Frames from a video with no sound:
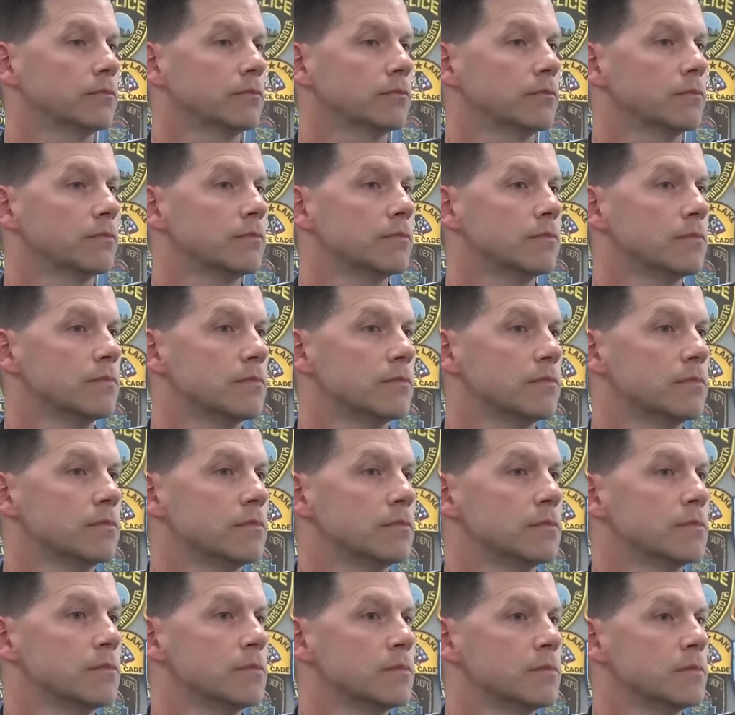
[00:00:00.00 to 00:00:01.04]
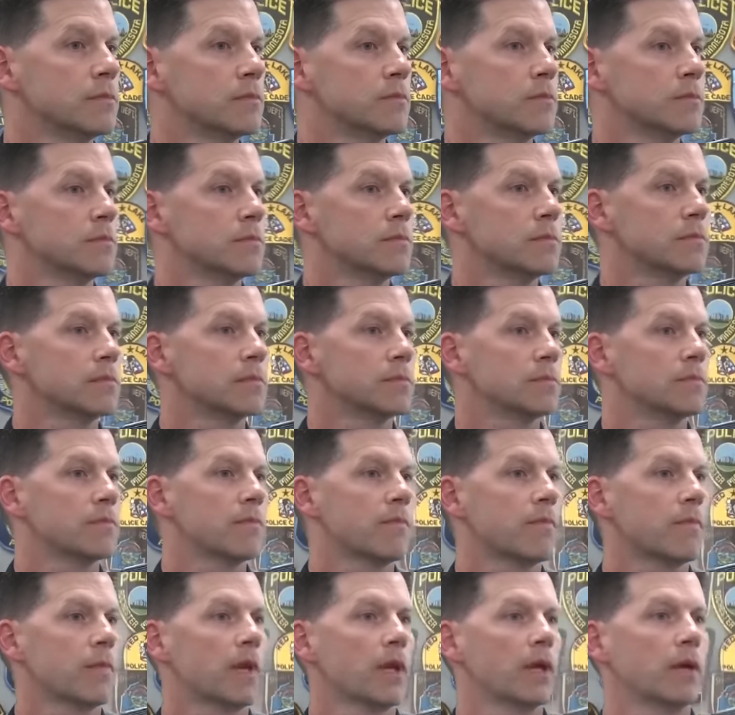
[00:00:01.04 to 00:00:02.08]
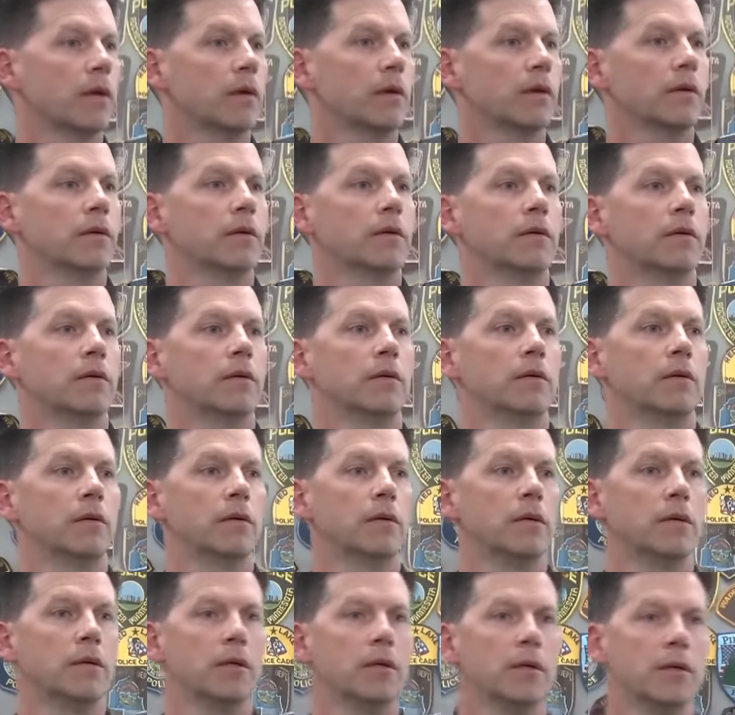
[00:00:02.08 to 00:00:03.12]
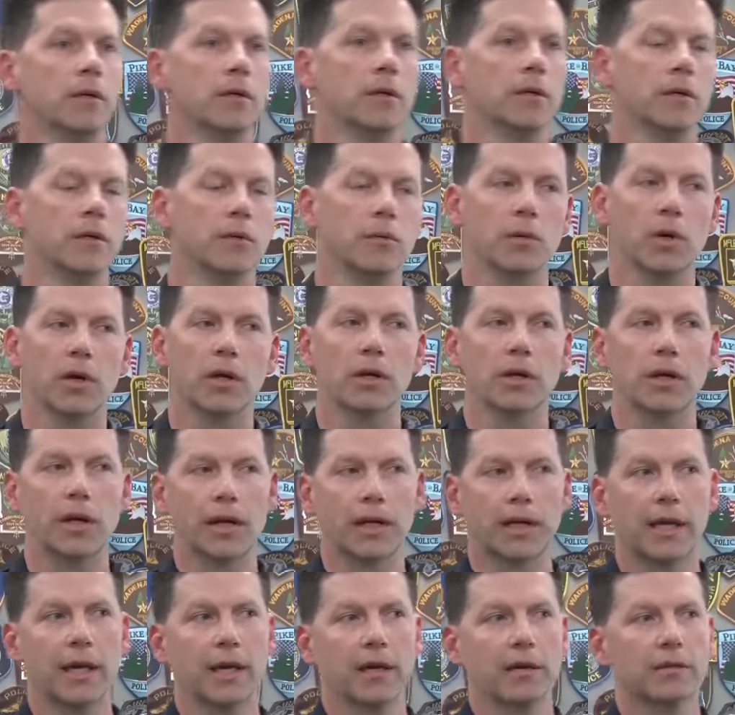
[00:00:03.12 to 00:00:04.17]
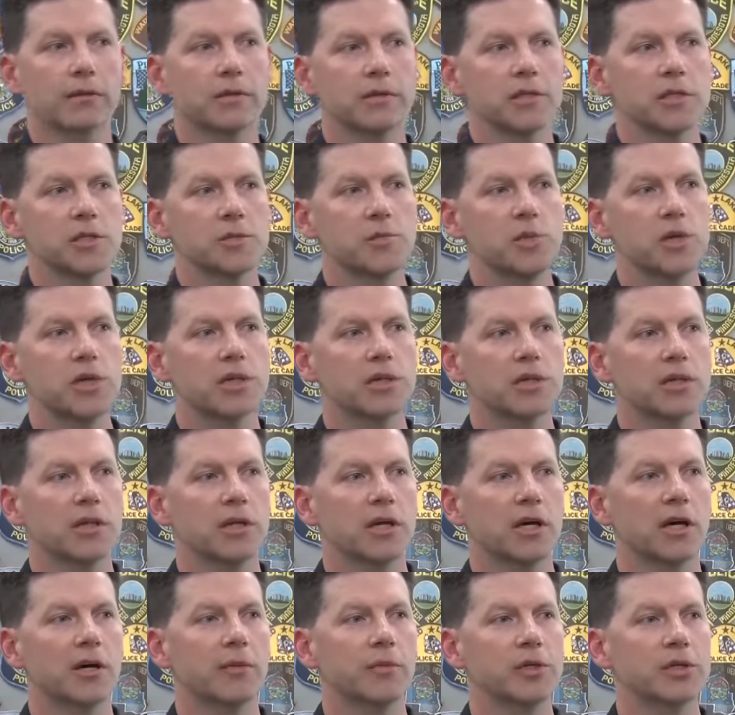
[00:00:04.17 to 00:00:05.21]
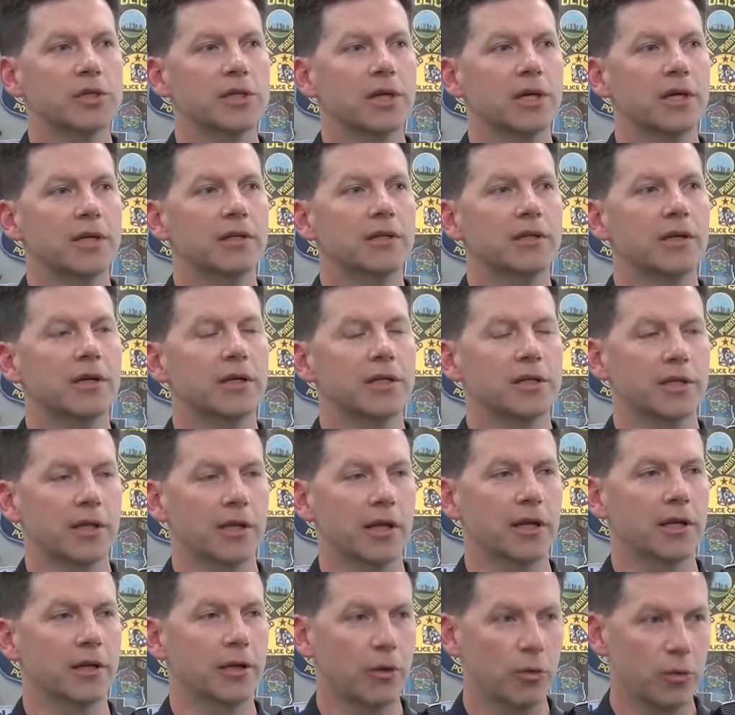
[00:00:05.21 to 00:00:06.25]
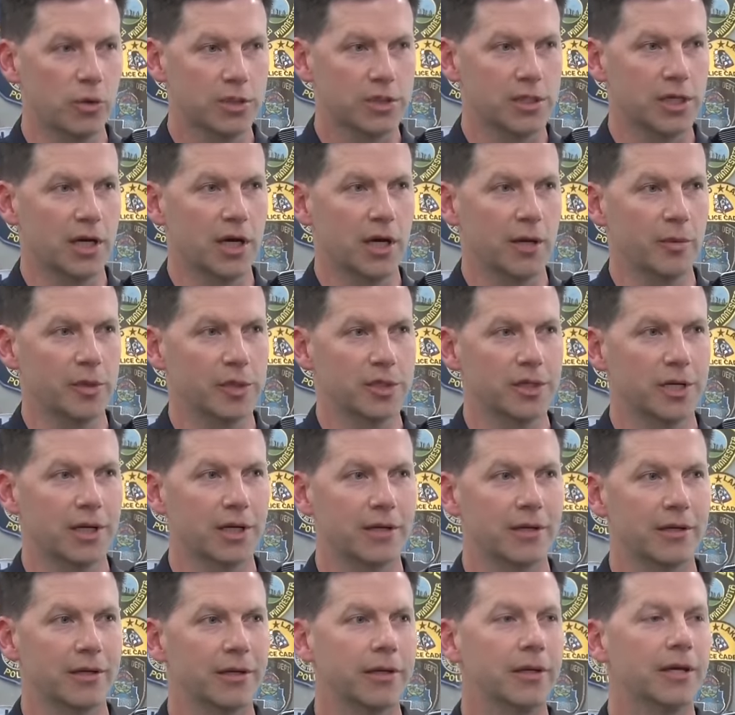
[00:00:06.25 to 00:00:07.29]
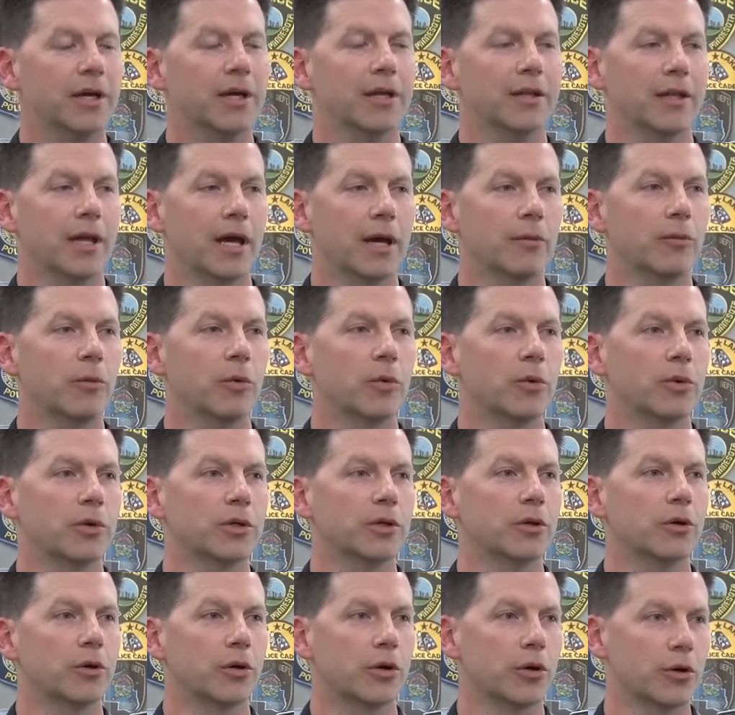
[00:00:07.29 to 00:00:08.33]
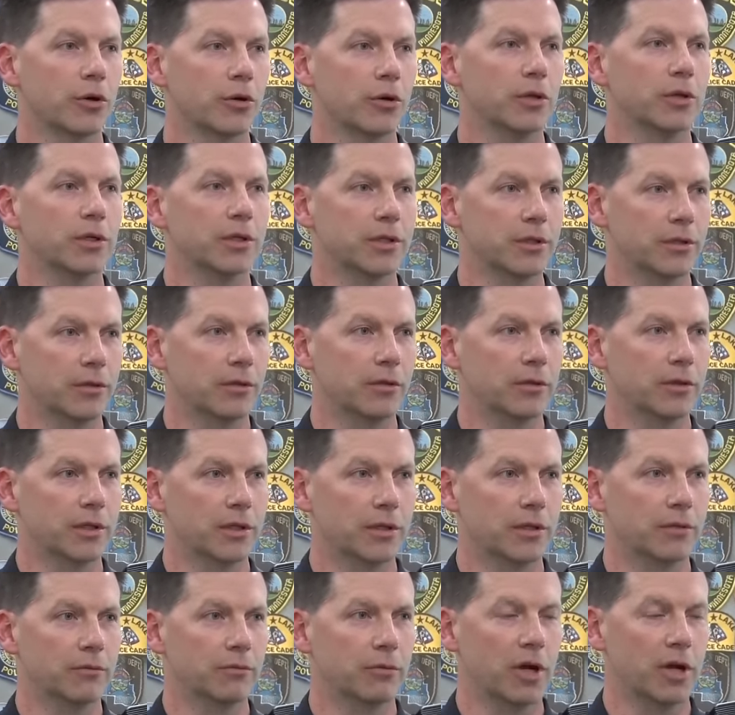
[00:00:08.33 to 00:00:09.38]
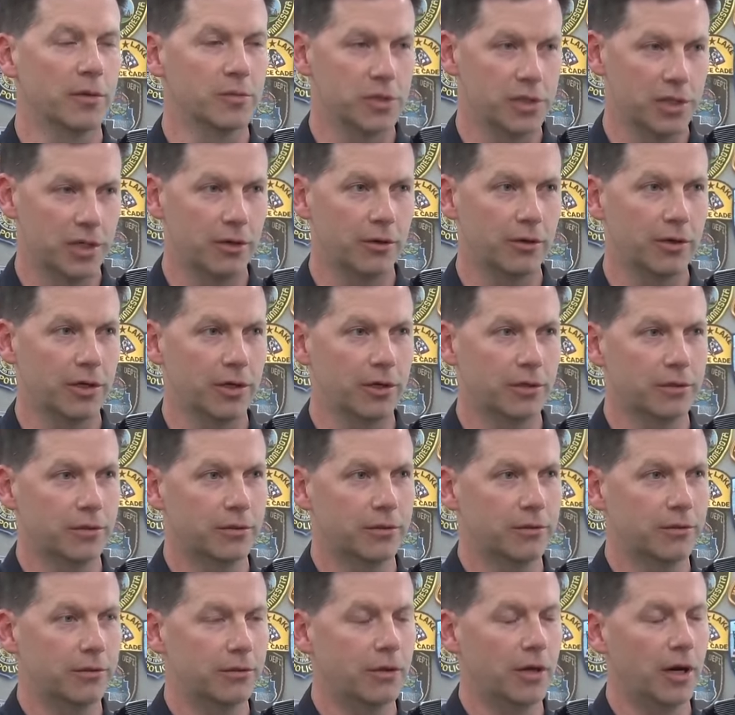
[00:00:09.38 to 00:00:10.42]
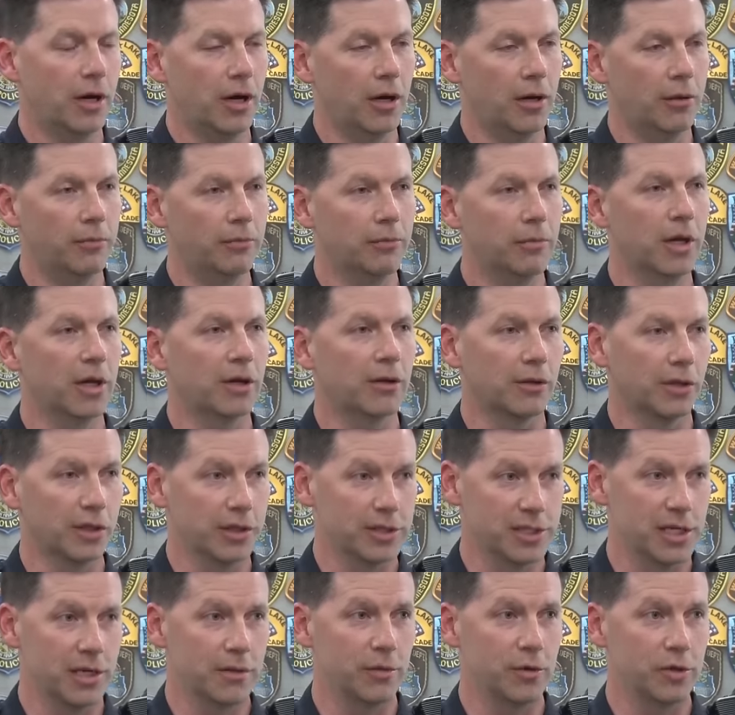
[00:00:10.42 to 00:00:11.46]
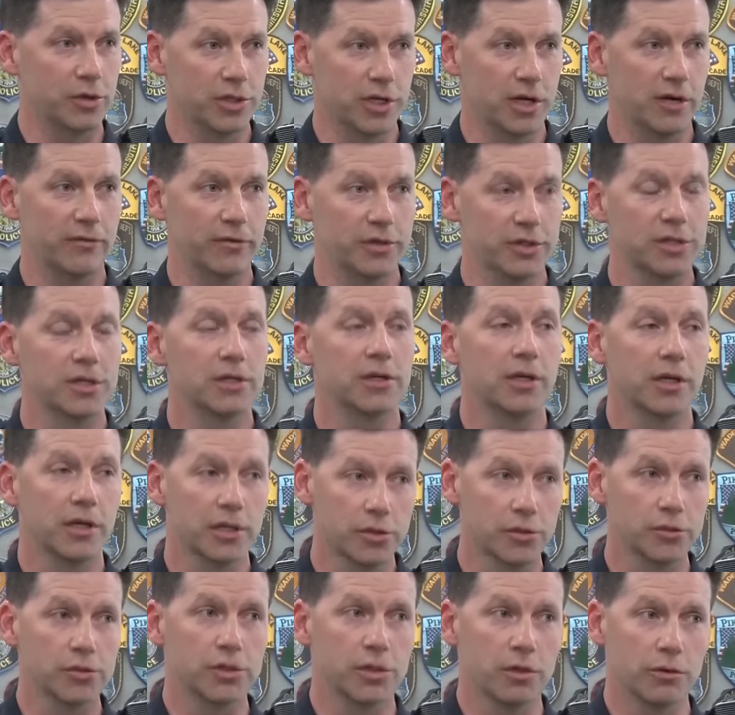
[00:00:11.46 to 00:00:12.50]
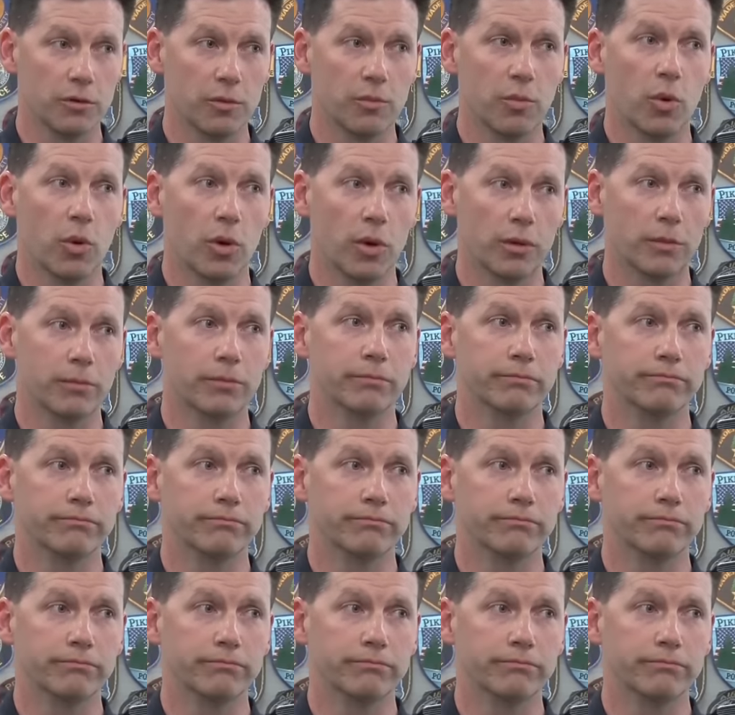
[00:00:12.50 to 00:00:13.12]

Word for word: inside died in the fire or was perhaps killed beforehand? Well, I can't speak to the homicide until I know it's a homicide, and that won't occur until the Ramsey County uh, Medical Examiner's Office issues their report.